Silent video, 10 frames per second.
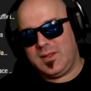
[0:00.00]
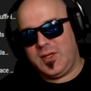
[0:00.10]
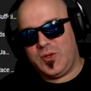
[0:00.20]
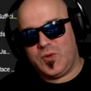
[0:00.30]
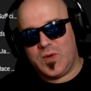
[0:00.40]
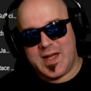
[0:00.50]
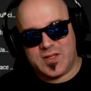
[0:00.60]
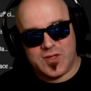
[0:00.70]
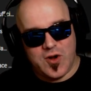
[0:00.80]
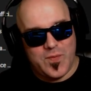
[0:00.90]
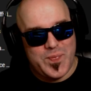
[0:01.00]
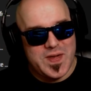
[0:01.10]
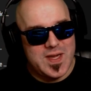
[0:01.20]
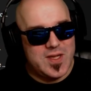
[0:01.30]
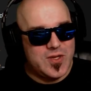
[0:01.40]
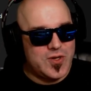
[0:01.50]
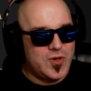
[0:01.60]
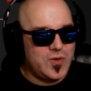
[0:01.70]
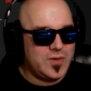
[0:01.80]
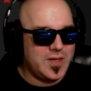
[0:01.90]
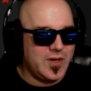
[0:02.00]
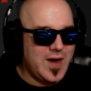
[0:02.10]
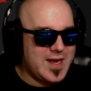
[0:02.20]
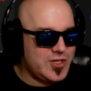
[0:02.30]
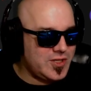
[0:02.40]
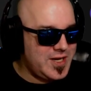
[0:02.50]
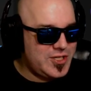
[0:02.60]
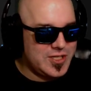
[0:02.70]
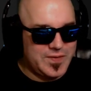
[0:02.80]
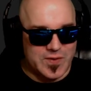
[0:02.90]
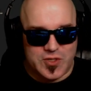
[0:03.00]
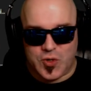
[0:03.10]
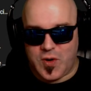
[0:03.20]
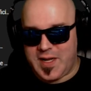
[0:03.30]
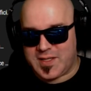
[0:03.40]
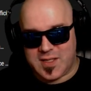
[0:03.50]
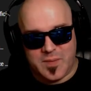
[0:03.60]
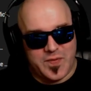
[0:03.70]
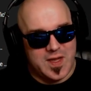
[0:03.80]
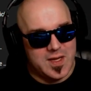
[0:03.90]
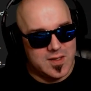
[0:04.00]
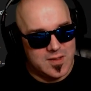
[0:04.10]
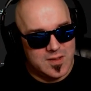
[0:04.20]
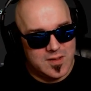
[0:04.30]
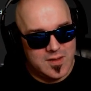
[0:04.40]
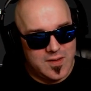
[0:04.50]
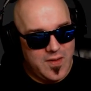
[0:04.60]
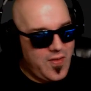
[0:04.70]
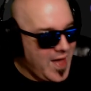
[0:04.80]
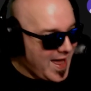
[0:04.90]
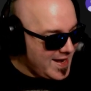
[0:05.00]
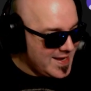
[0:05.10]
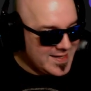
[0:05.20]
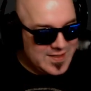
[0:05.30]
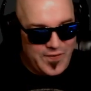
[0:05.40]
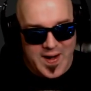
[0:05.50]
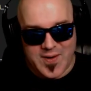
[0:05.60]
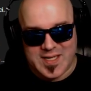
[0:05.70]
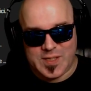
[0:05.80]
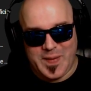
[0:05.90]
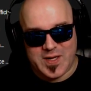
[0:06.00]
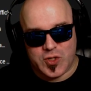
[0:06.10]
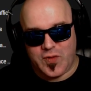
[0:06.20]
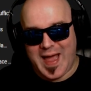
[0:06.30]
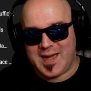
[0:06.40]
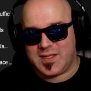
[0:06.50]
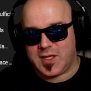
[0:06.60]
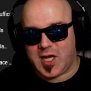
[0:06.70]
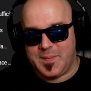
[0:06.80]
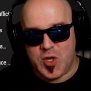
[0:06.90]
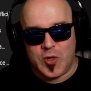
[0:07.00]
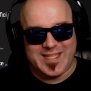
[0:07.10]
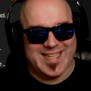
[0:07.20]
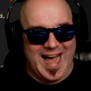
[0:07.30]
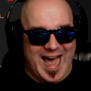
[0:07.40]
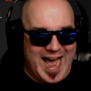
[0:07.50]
USOBU, congratulations for joining something that is very special. That is the community.